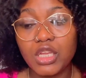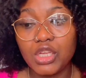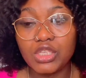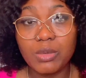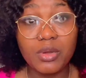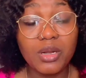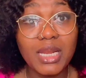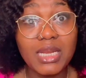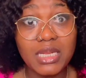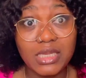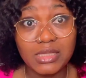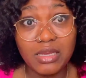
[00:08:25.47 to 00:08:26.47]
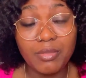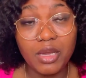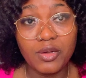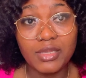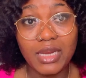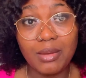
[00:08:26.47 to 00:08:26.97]
So I'm going to list them
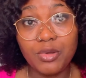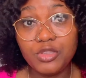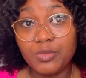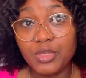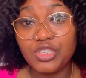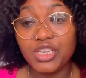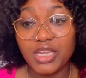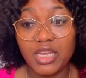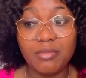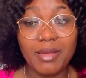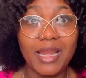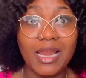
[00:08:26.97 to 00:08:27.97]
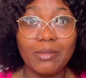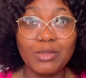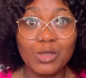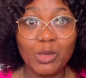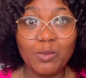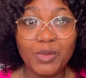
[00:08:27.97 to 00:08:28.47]
out, and I'm going to be checking my
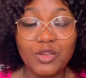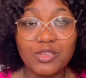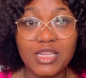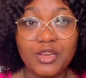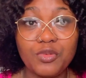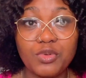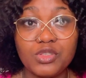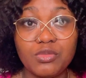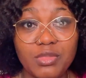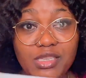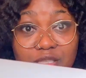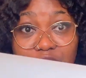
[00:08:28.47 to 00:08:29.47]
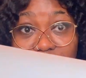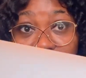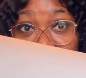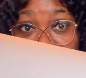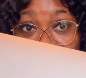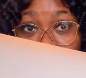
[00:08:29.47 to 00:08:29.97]
laptop because I don't want to miss out on
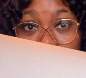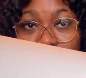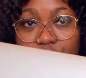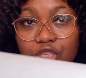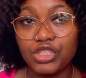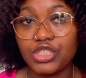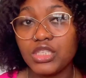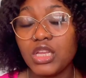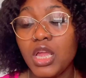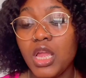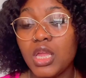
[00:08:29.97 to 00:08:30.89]
any information.